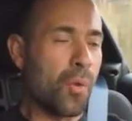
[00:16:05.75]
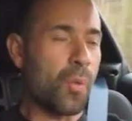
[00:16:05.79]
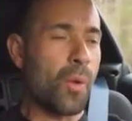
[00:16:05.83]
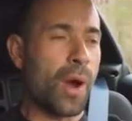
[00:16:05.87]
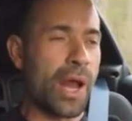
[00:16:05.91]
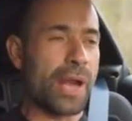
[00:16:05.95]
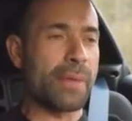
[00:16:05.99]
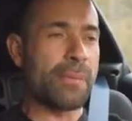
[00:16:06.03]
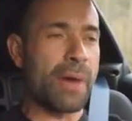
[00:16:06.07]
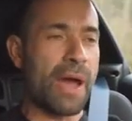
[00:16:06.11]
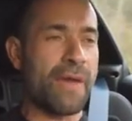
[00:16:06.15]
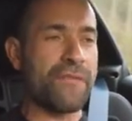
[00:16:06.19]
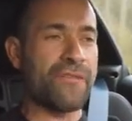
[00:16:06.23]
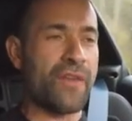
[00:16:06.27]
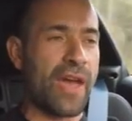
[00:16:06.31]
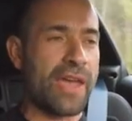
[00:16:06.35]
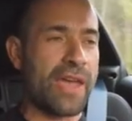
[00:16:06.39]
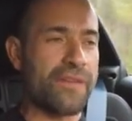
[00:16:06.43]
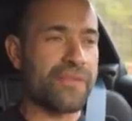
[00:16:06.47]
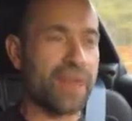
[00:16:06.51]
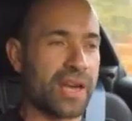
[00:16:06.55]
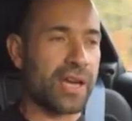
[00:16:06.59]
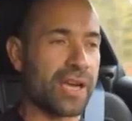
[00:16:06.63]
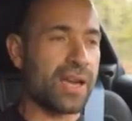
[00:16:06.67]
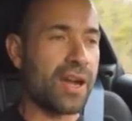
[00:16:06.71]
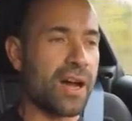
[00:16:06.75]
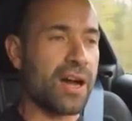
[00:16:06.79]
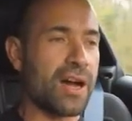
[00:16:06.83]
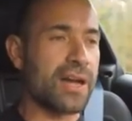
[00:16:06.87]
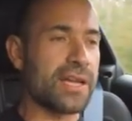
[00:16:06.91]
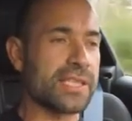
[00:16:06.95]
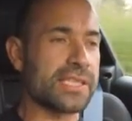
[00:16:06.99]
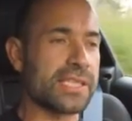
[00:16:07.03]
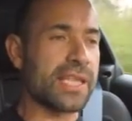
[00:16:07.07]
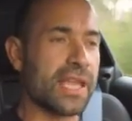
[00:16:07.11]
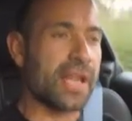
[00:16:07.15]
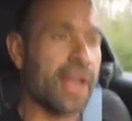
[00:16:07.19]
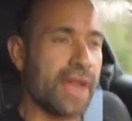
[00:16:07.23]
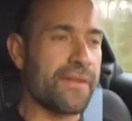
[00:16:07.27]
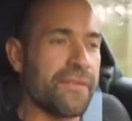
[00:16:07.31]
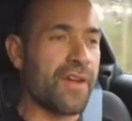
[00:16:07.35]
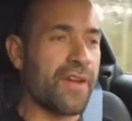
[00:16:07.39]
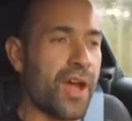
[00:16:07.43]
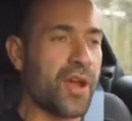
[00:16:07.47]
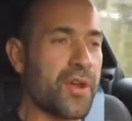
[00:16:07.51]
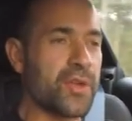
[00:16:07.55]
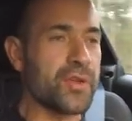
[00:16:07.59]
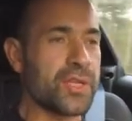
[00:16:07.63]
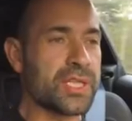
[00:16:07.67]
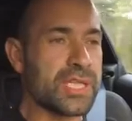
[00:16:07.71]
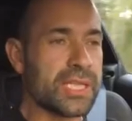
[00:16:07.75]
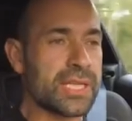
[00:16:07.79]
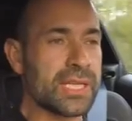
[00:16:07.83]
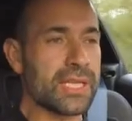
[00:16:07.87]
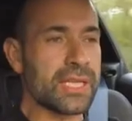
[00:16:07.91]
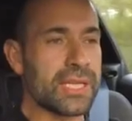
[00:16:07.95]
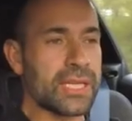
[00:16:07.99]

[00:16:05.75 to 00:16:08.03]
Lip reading: One of my favorite cars that I've owned